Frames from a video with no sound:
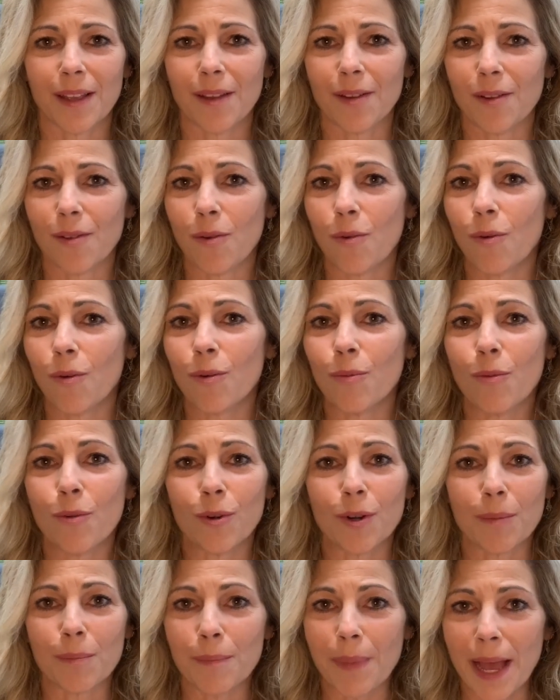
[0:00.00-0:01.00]
hormone
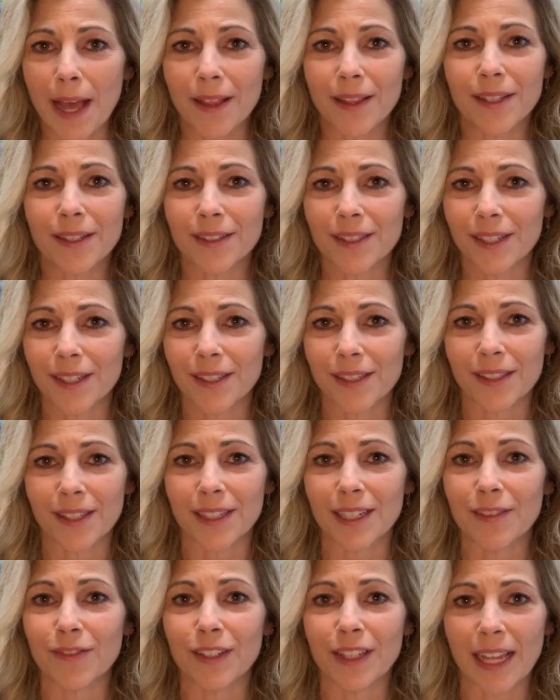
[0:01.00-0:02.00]
imbalances and
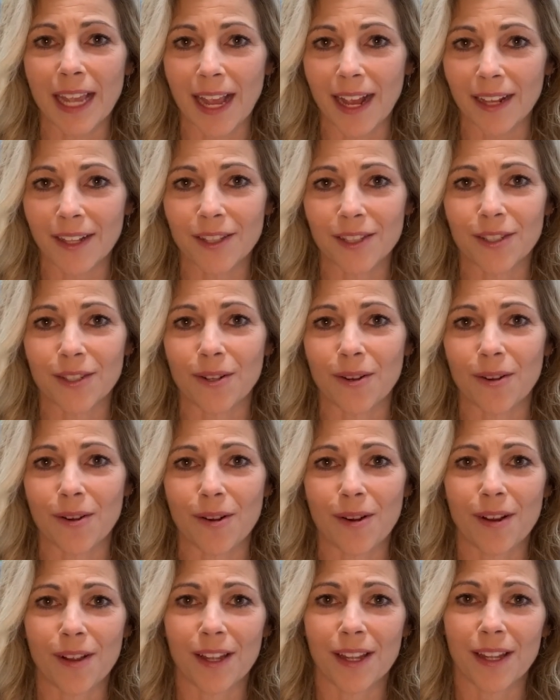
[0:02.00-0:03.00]
even
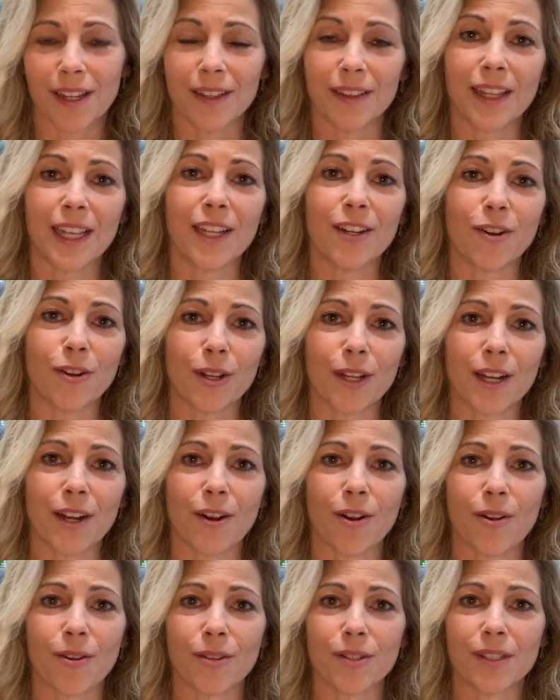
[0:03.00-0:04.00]
cancer in later
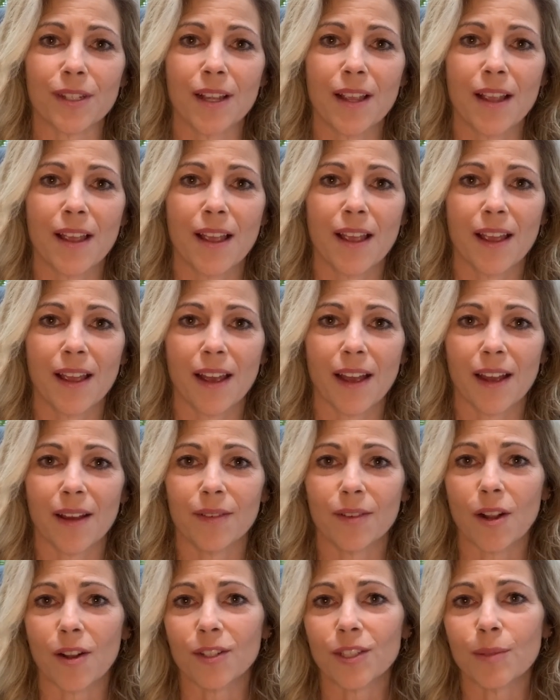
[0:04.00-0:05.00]
years.
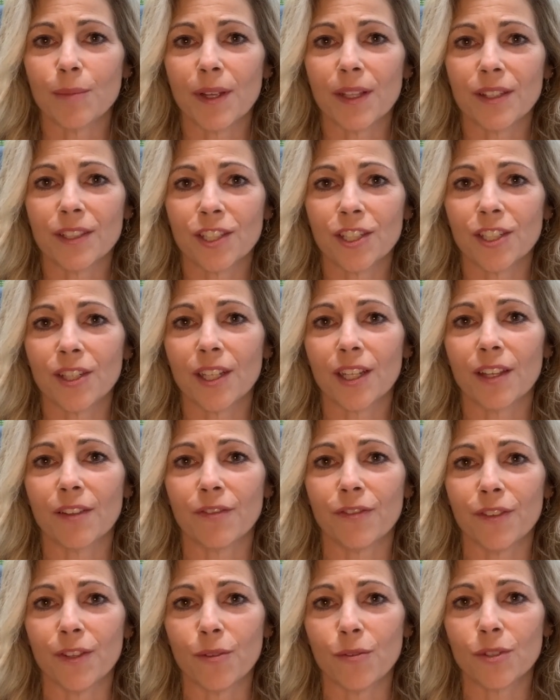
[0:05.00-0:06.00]
Not to mention the
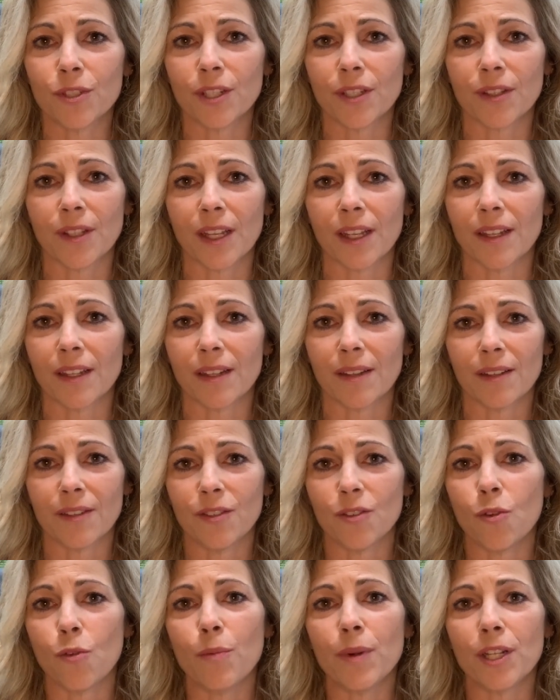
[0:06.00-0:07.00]
confusion that
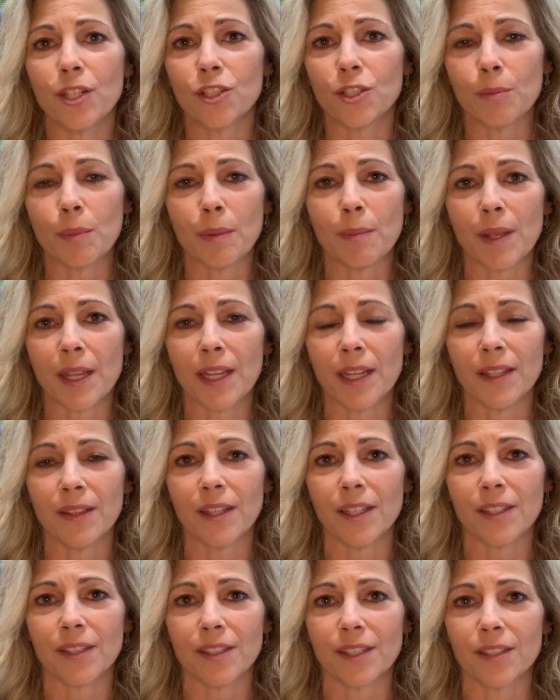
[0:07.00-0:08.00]
nobody should be making
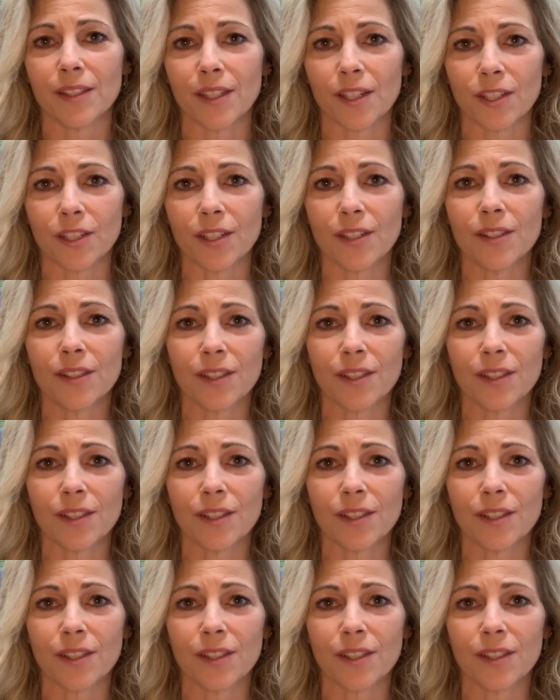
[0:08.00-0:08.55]
these decisions